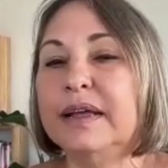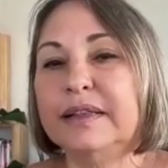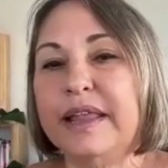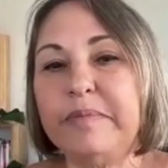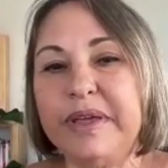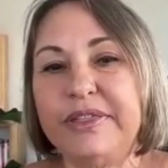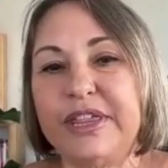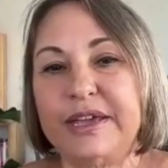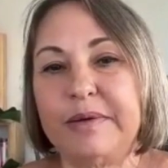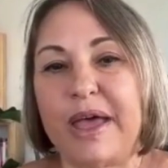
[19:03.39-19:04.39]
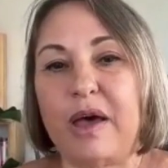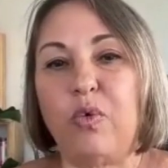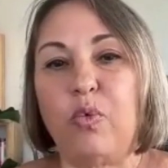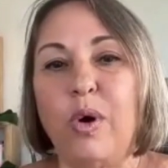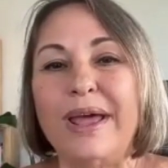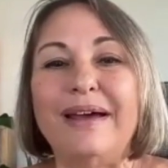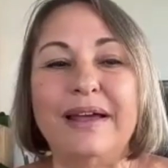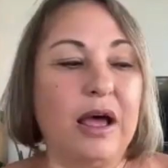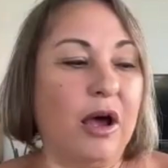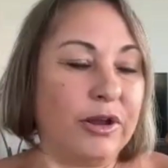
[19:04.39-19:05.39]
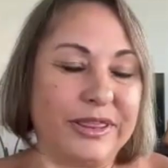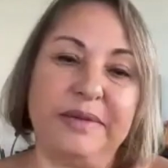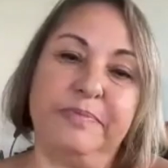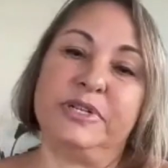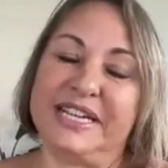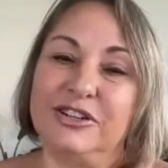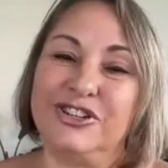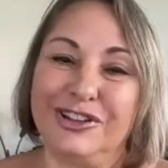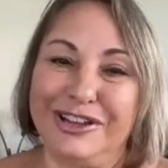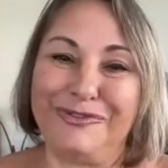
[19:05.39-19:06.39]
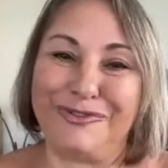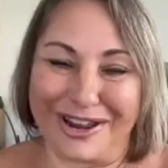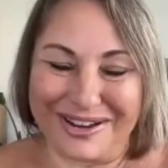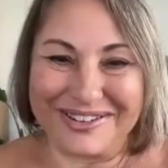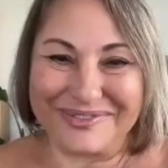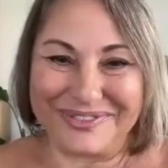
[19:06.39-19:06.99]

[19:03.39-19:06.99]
Let me think about what are they potentially afraid of?